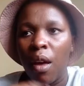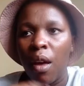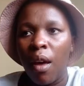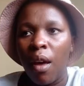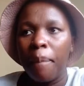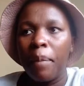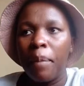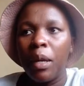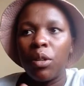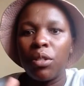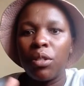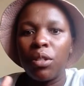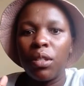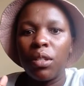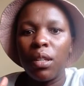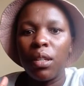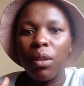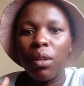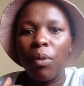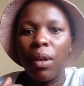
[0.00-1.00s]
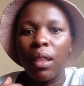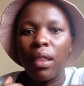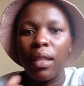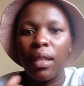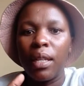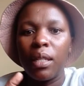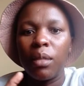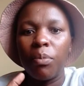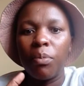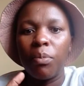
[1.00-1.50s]
Because you see, when
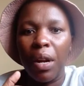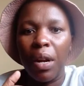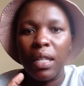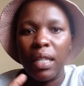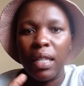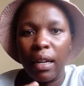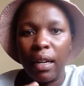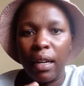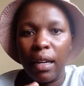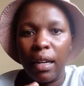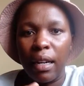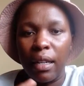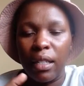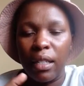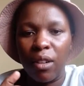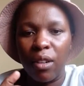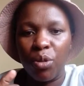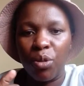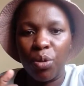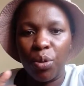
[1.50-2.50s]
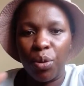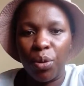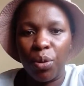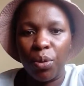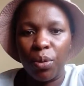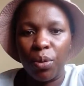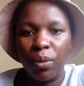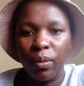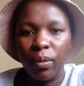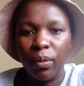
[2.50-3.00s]
these brands are reaching out to you,